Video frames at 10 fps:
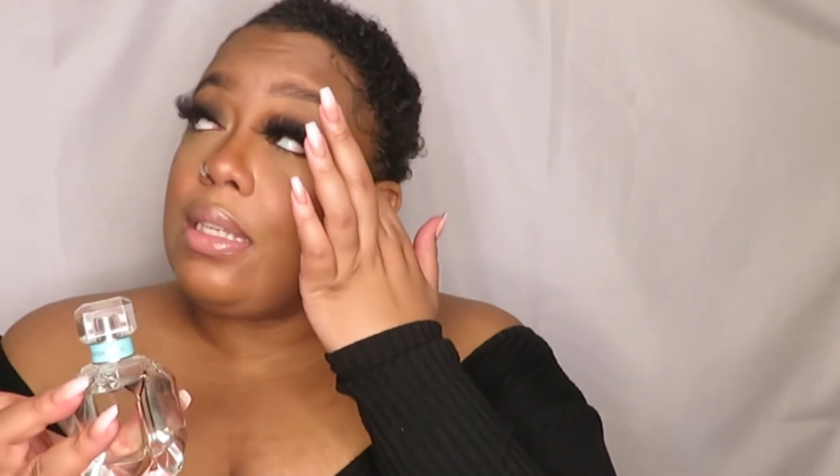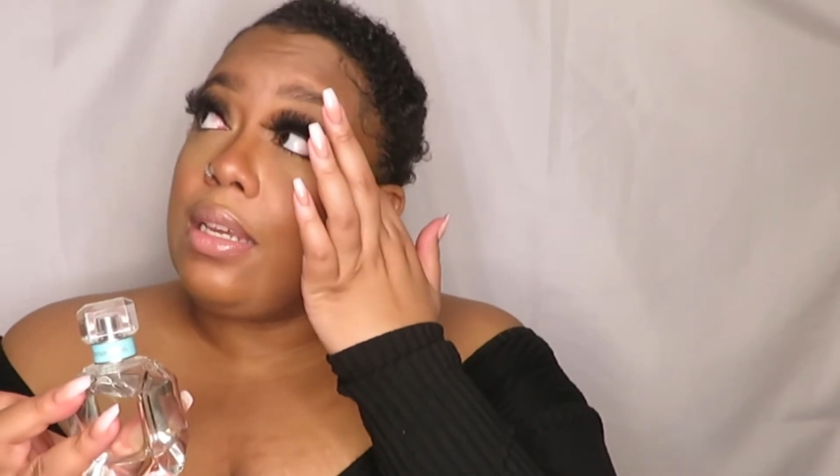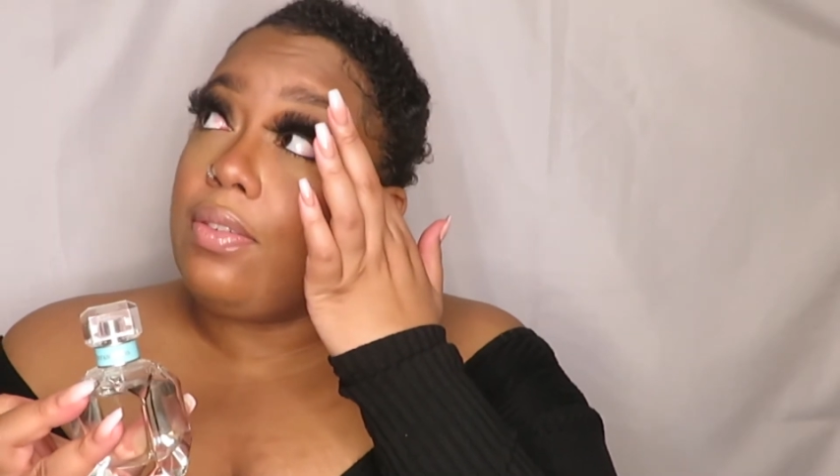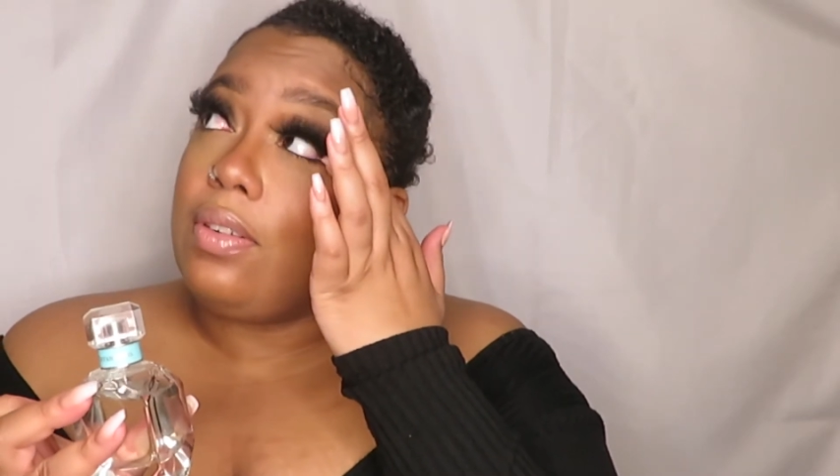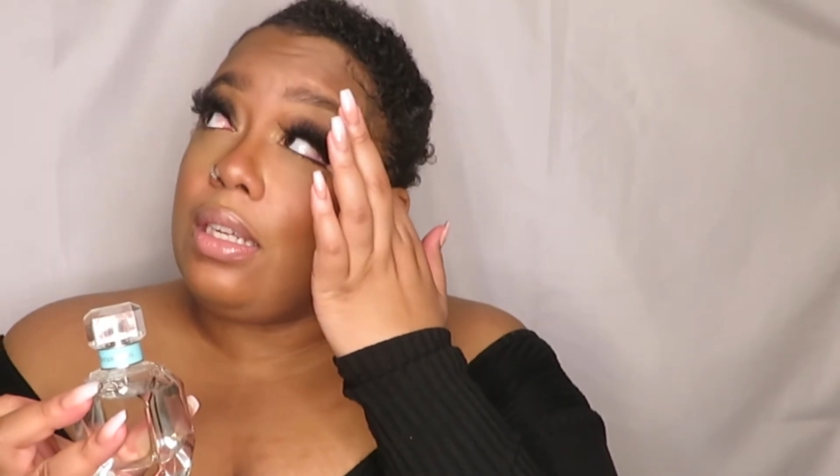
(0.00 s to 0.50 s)

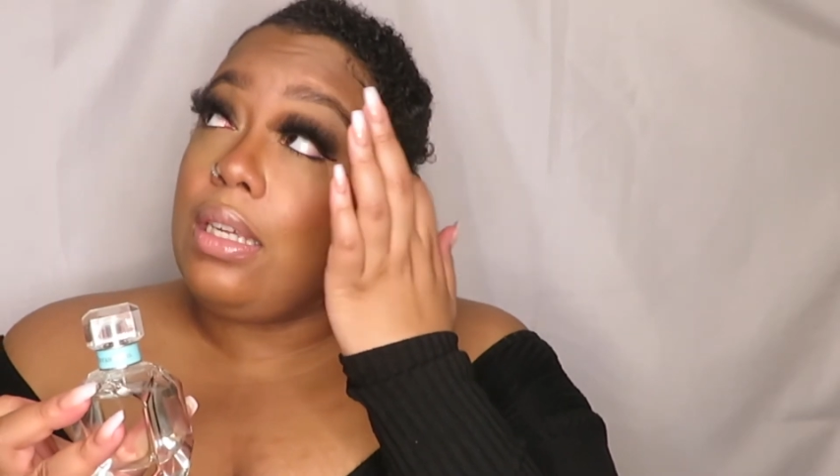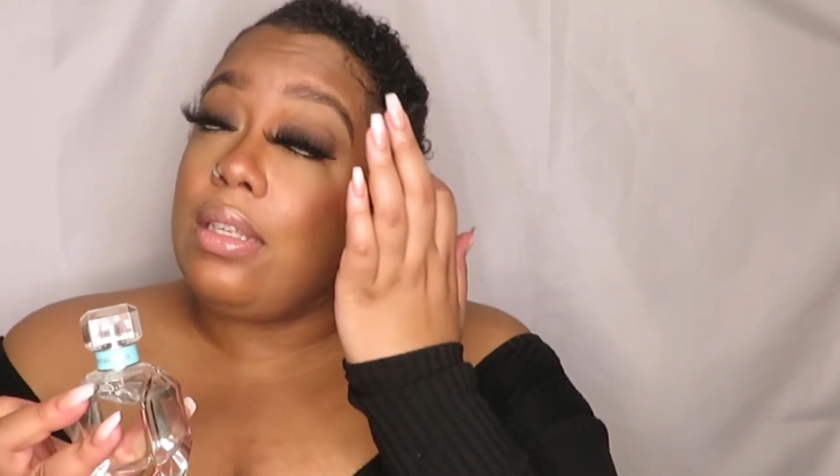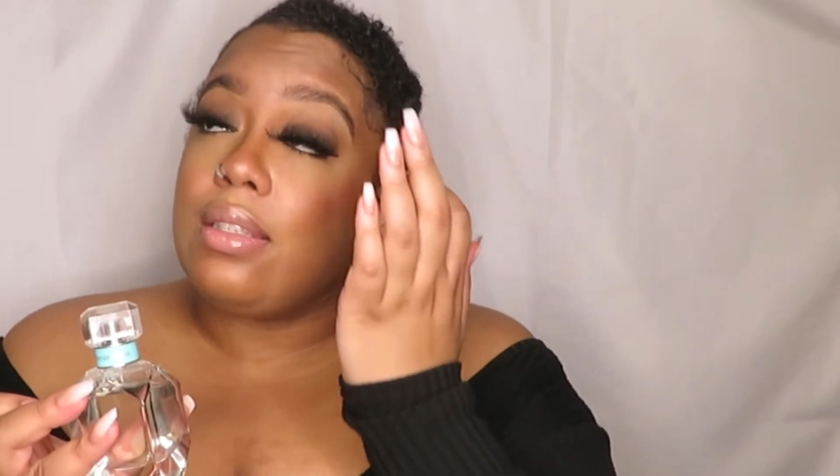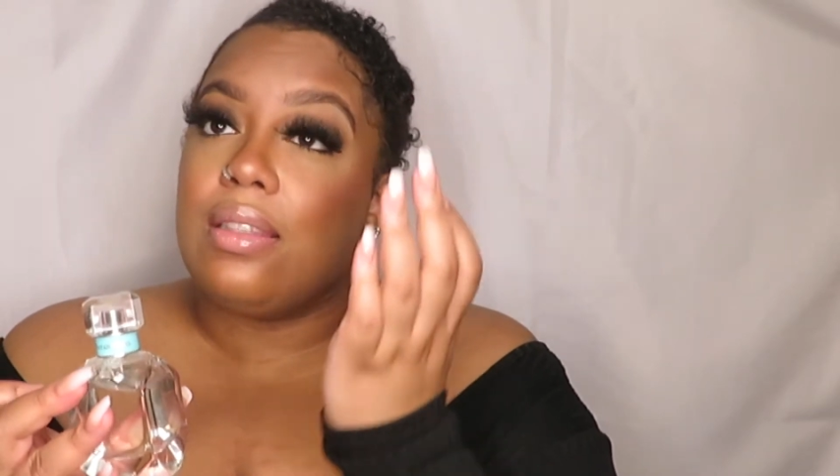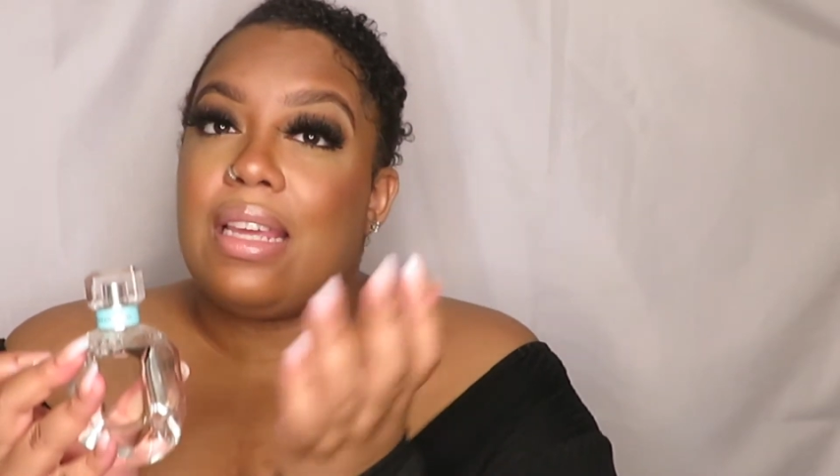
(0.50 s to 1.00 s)

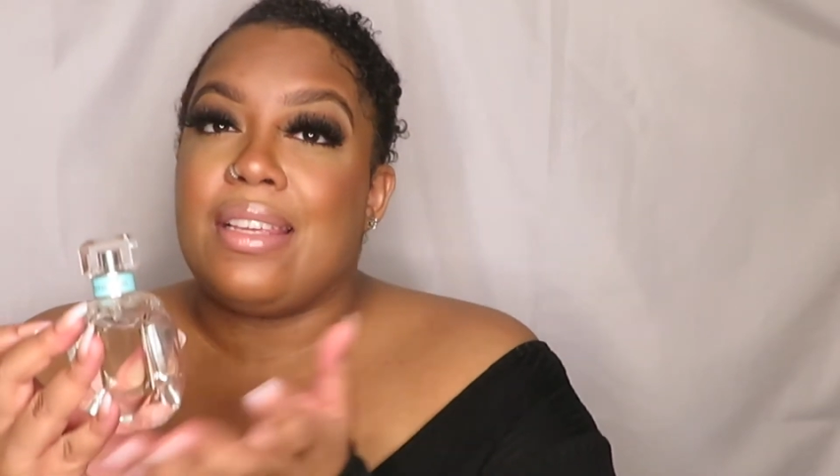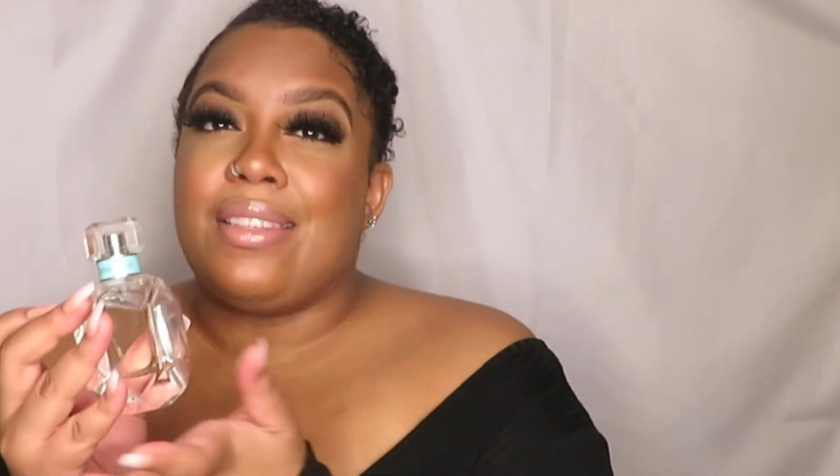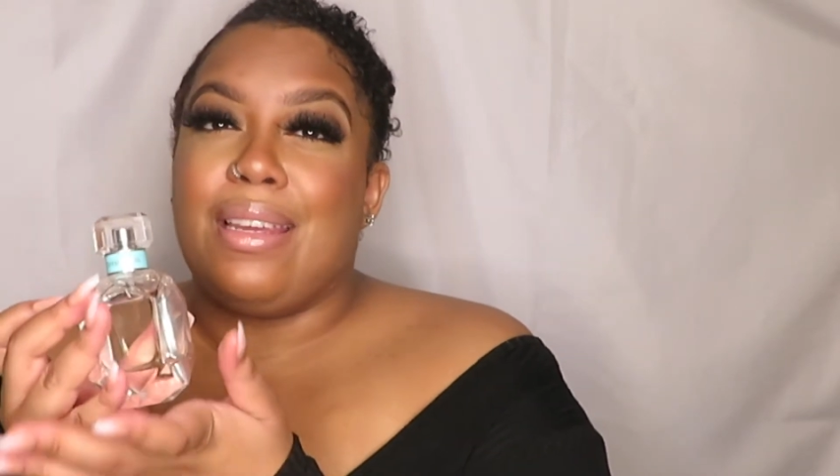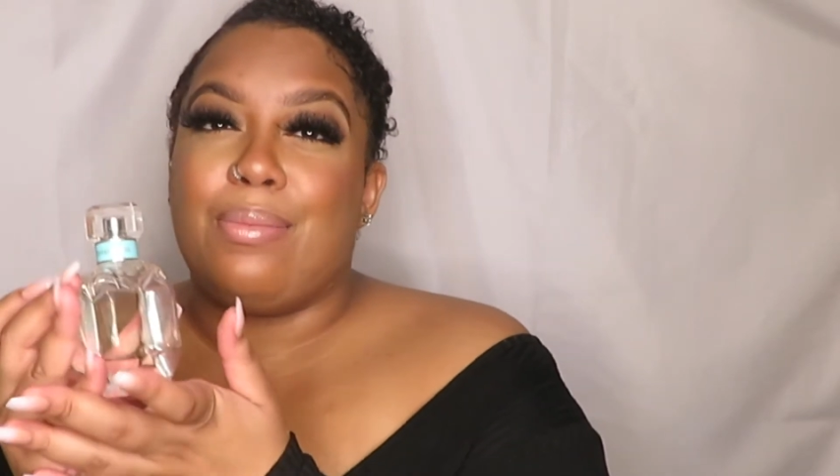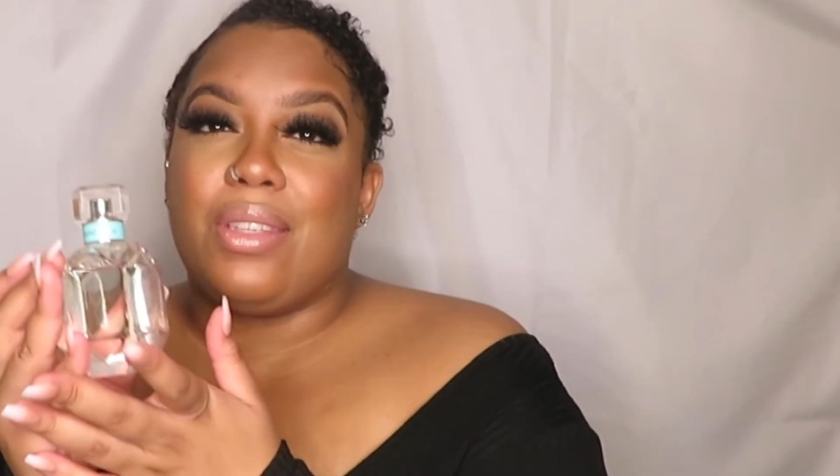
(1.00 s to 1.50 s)
tiffany's they
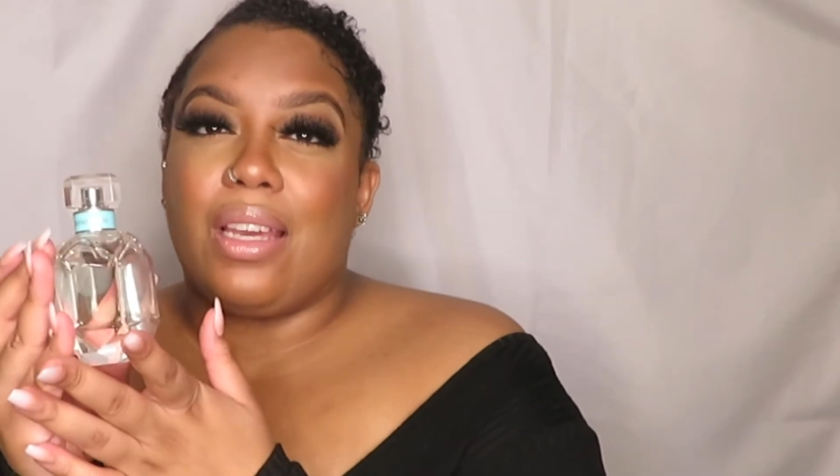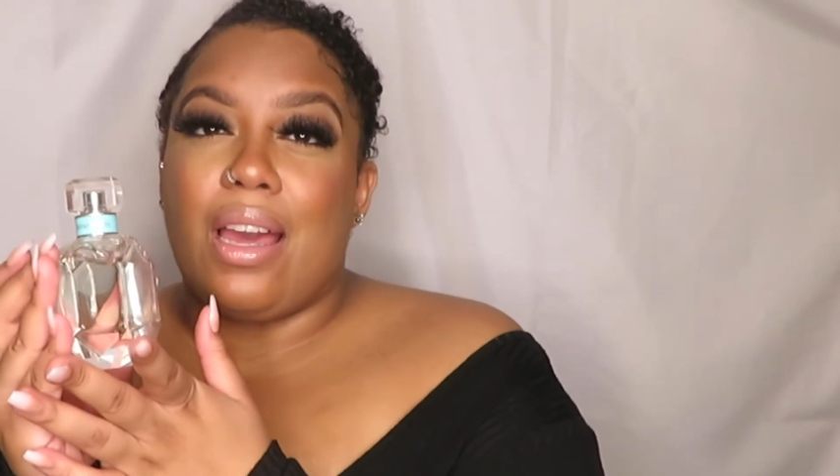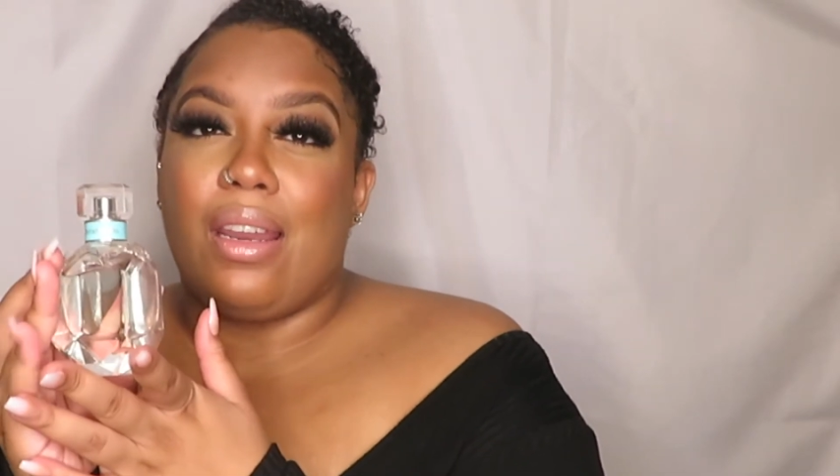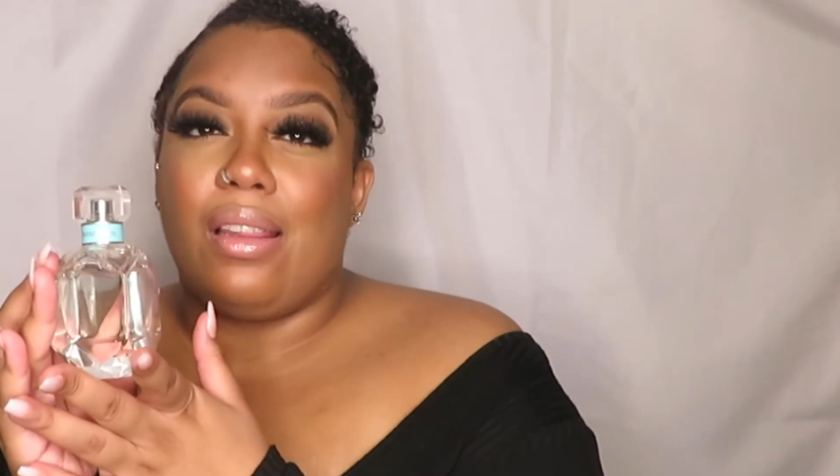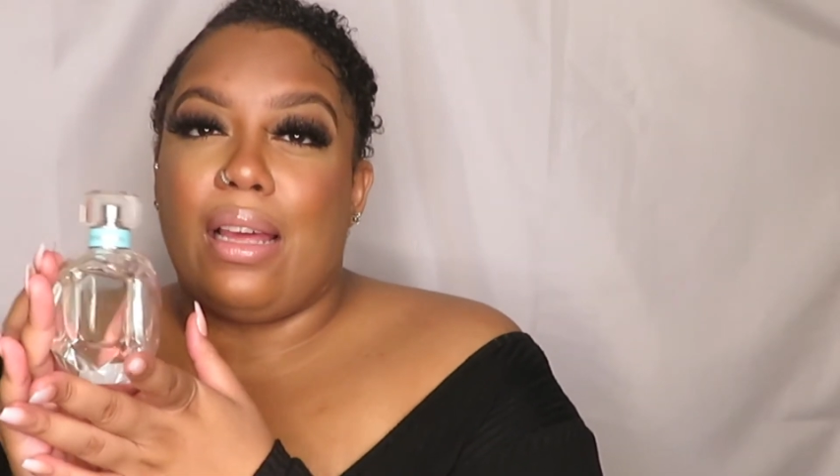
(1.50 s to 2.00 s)
seem to
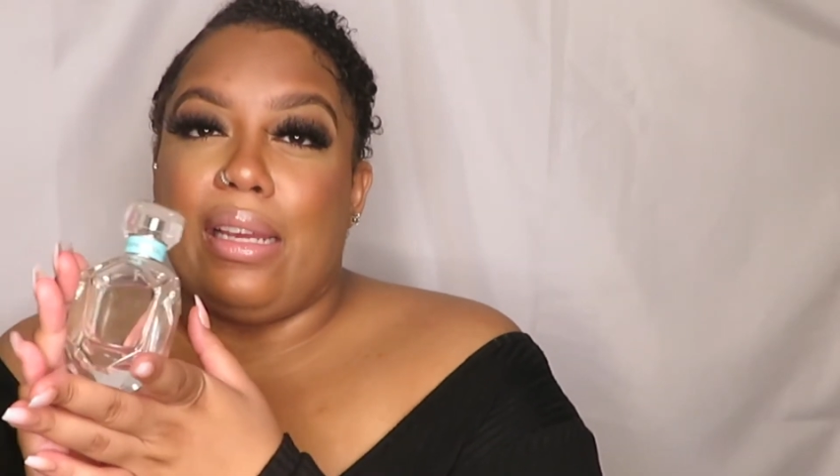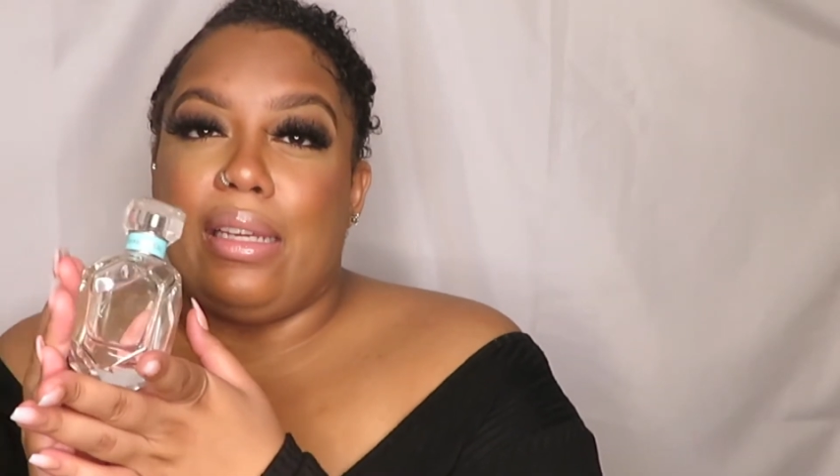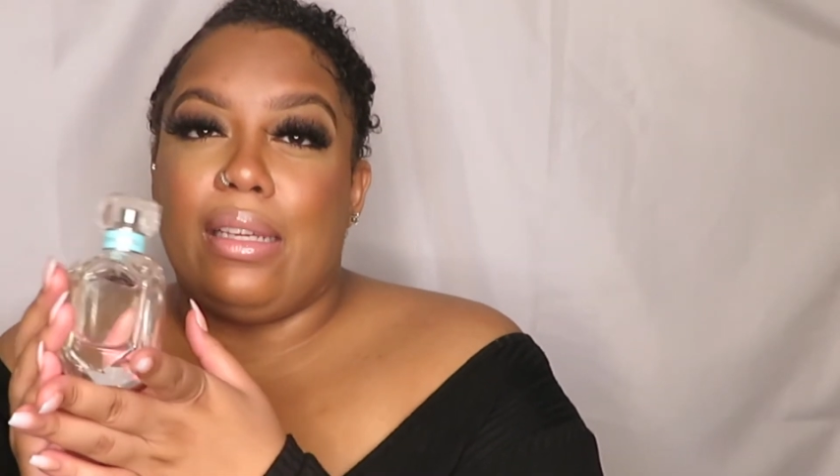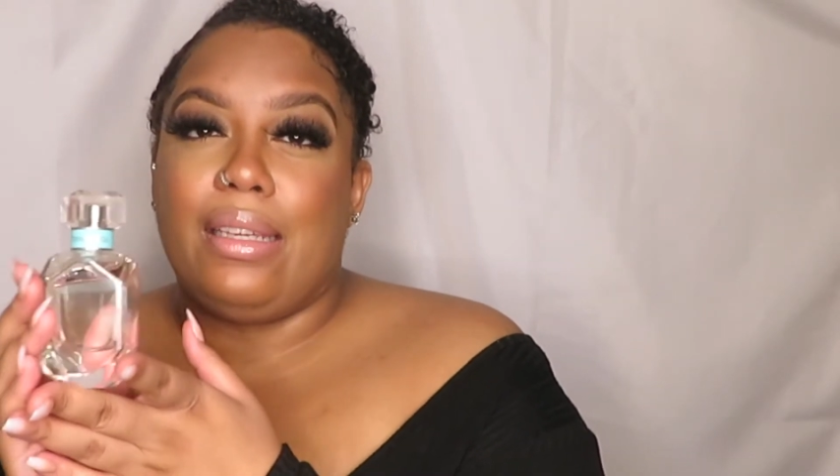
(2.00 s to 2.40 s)
kind of like